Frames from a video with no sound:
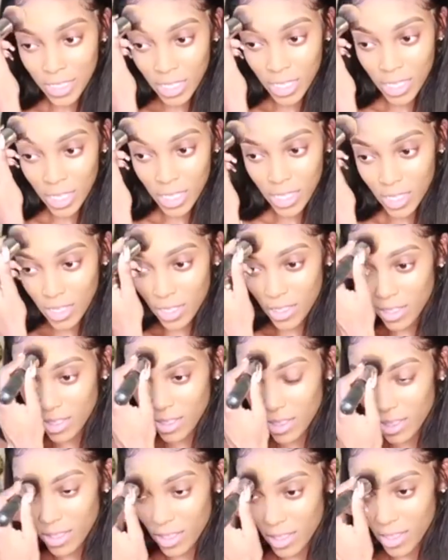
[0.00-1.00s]
and
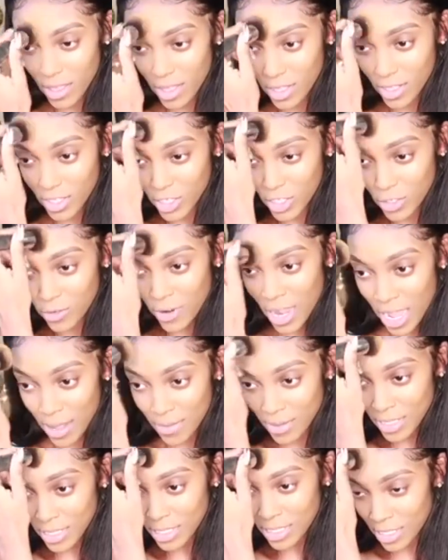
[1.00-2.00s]

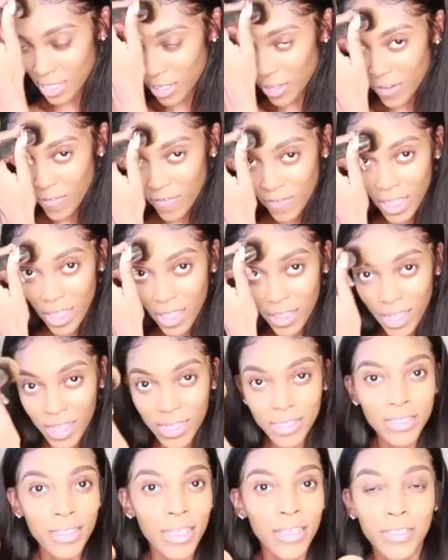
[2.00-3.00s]
traps and stuff that like
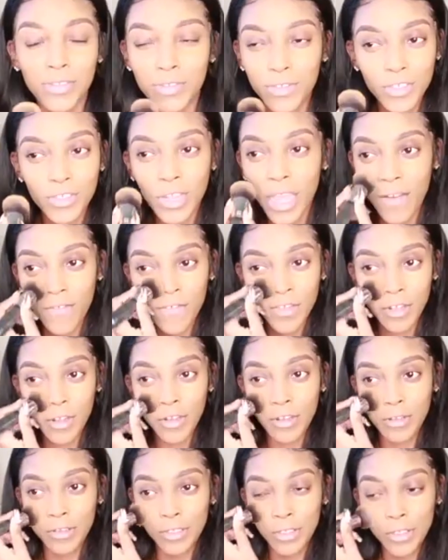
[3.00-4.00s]
sex
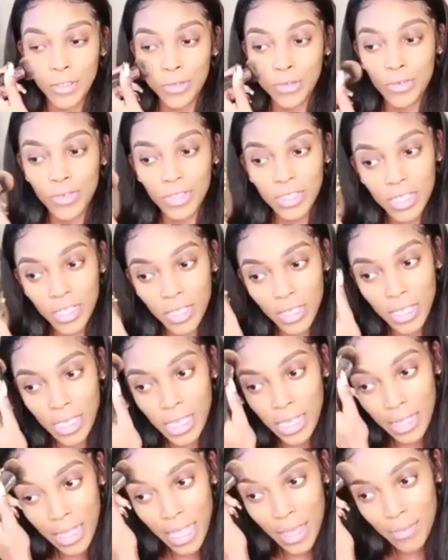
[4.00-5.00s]
traffickers use to
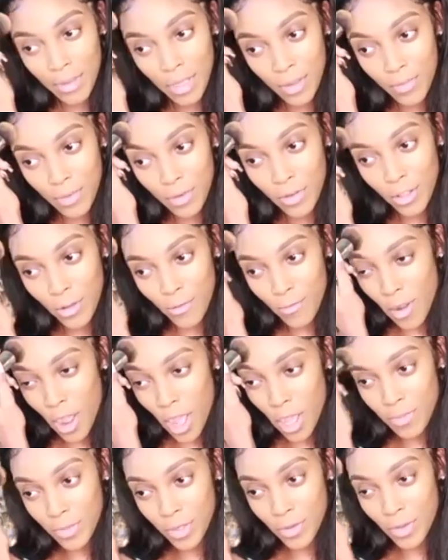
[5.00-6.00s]
kidnap people or
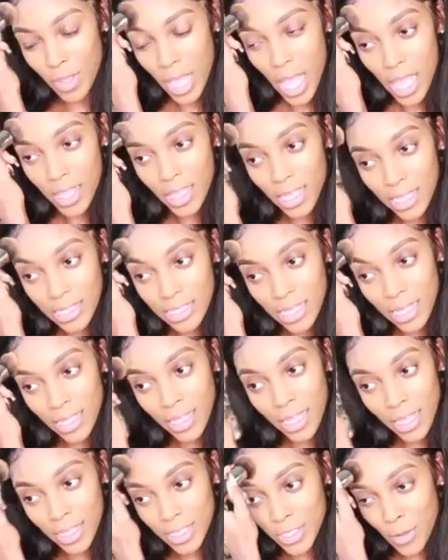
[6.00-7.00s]
rob you, things like
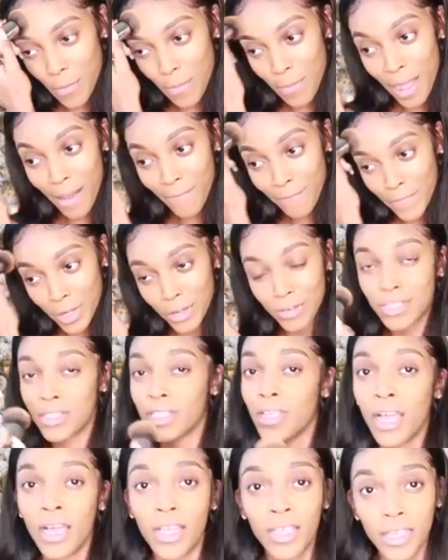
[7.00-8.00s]
that. So my first
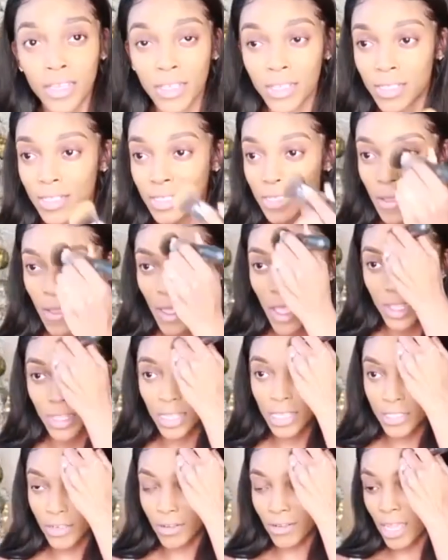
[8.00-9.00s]
thought is,
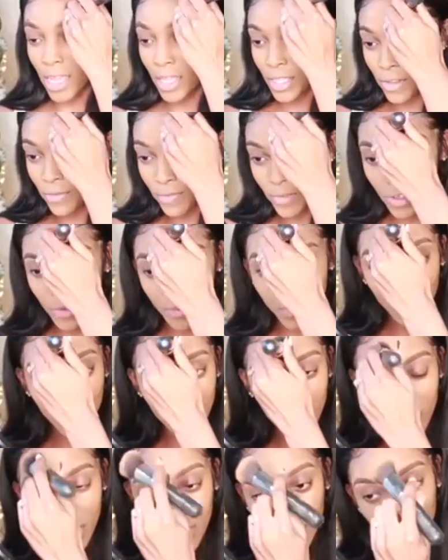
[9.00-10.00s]
these are not the real
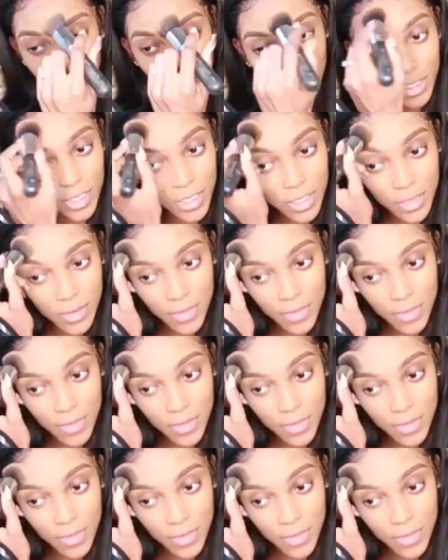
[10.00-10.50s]
police.